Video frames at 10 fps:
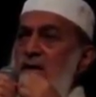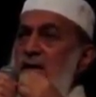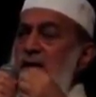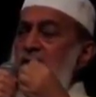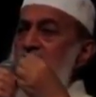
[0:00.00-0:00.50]

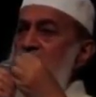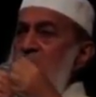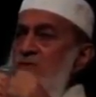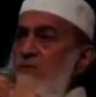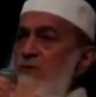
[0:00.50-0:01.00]
and
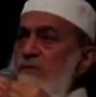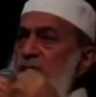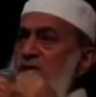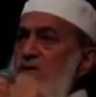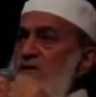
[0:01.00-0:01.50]
understood
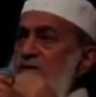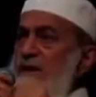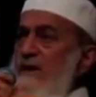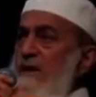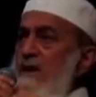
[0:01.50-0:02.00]
message of
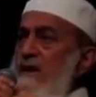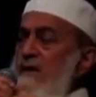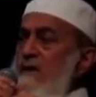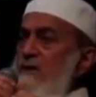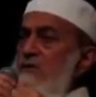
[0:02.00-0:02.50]

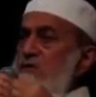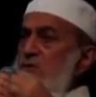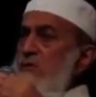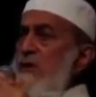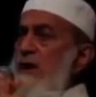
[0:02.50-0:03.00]
Allah
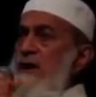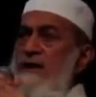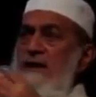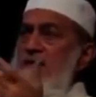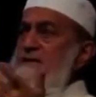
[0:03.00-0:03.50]
through Quran,
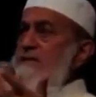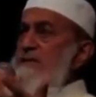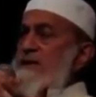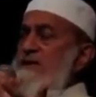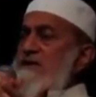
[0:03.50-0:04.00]
they
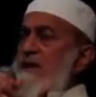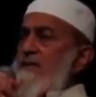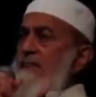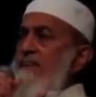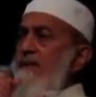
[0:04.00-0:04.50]
accepted
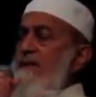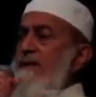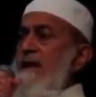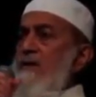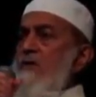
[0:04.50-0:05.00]
Islam.
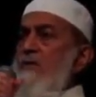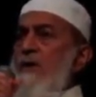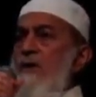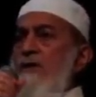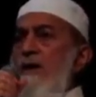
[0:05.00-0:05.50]
Like
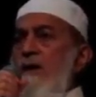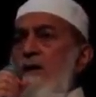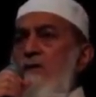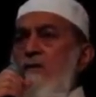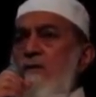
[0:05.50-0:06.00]
Umar
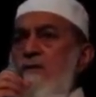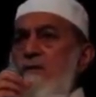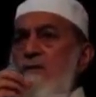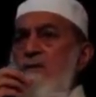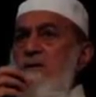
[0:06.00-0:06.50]
radiallahu anhu.
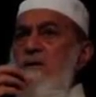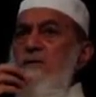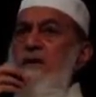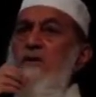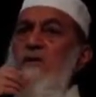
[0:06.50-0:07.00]

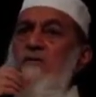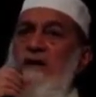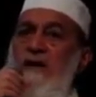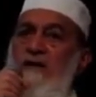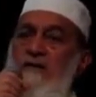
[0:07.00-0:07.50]
We know
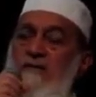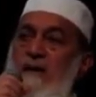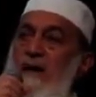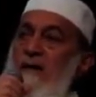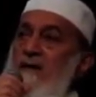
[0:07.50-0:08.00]
very
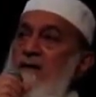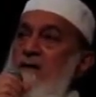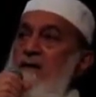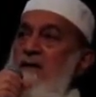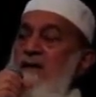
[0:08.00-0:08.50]
well
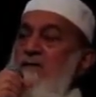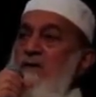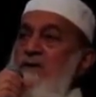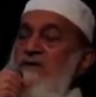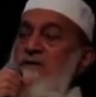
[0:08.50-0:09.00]
he
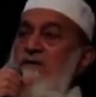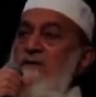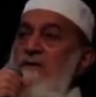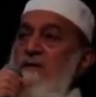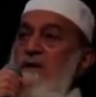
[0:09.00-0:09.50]
was
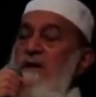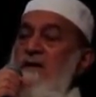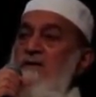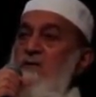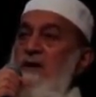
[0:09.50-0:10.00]

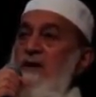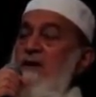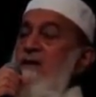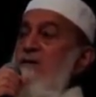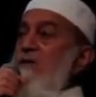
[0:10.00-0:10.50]

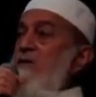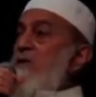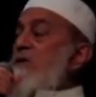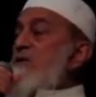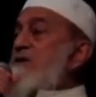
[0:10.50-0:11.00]
actually,
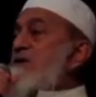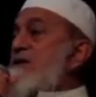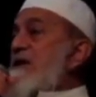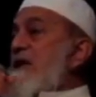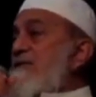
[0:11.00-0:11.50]
what was
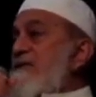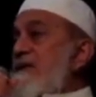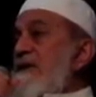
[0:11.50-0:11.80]
his life